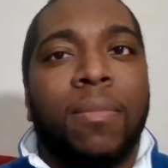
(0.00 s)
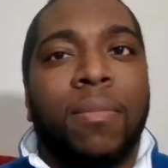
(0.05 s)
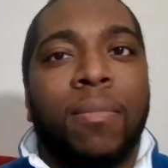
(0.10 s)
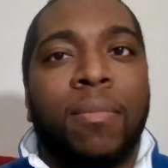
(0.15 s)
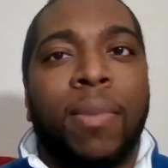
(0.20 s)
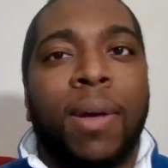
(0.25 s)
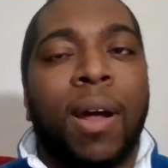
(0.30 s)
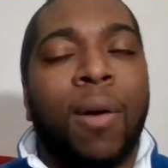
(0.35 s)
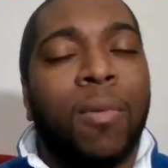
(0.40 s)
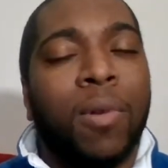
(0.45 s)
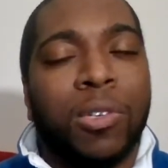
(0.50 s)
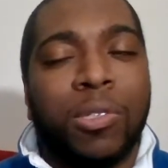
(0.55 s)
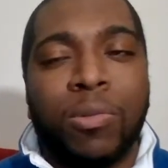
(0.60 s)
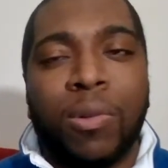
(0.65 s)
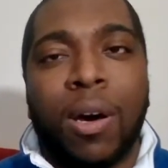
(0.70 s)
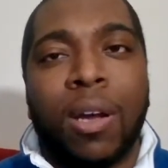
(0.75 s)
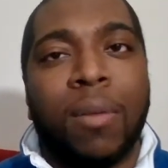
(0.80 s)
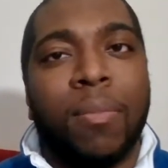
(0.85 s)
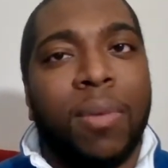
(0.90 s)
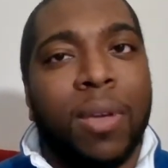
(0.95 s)
But I want you
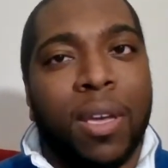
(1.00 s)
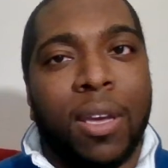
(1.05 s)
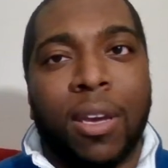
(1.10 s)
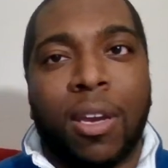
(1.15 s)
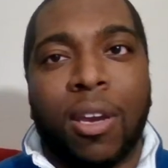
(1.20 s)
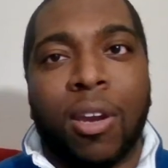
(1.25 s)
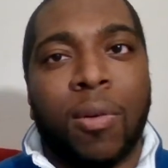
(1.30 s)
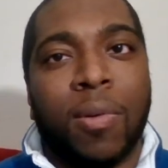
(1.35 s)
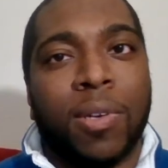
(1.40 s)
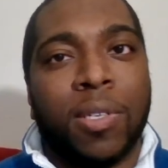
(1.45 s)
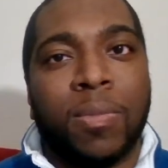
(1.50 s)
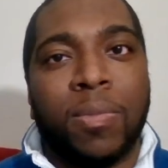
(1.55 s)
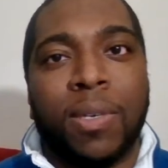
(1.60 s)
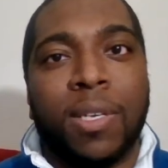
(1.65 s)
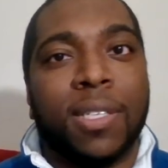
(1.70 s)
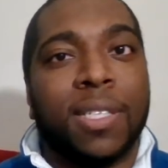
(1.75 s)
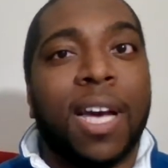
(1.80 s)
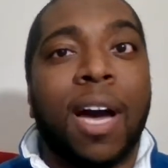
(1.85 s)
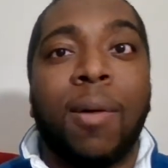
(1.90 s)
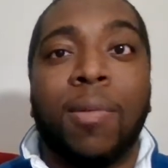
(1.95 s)
all to be encouraged
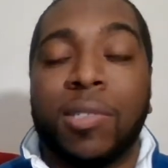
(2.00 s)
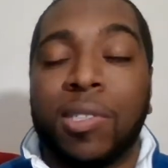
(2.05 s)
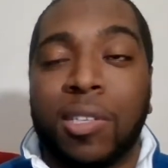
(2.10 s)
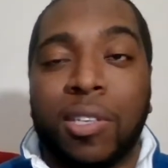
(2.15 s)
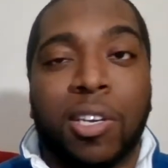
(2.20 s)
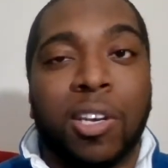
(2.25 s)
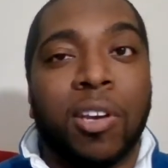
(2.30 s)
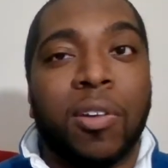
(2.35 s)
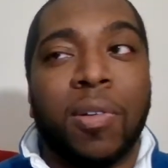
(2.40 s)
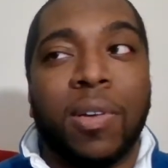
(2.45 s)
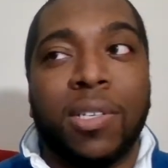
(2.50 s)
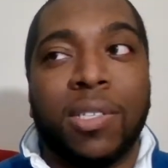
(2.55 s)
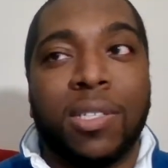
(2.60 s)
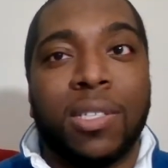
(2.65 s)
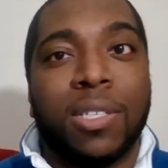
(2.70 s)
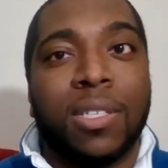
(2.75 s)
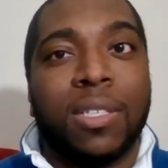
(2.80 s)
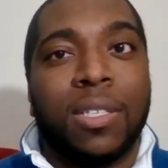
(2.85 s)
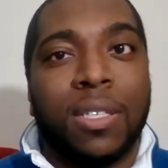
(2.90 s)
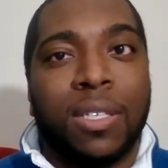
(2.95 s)
because I was encouraged.